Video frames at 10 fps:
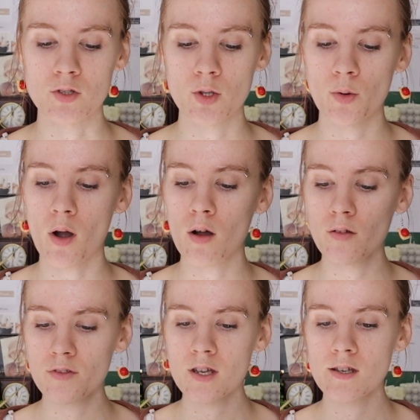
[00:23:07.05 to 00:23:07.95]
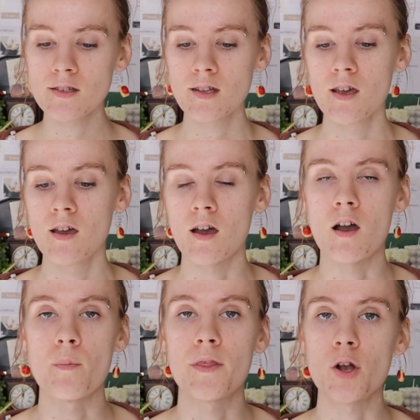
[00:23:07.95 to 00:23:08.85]
So all of these
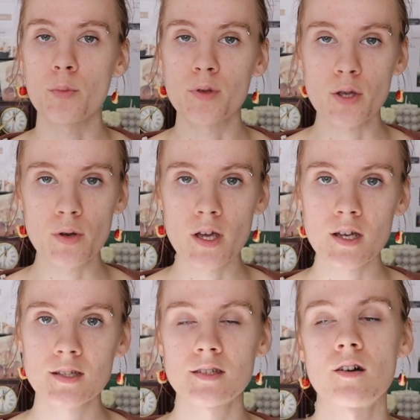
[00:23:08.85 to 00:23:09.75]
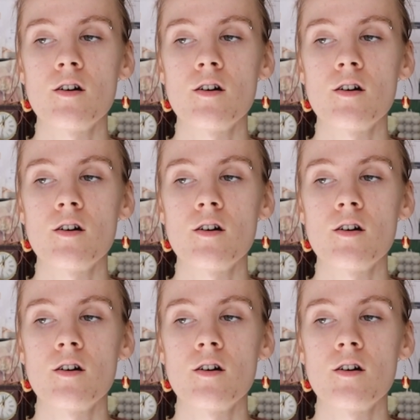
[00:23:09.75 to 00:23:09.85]
therapeutics,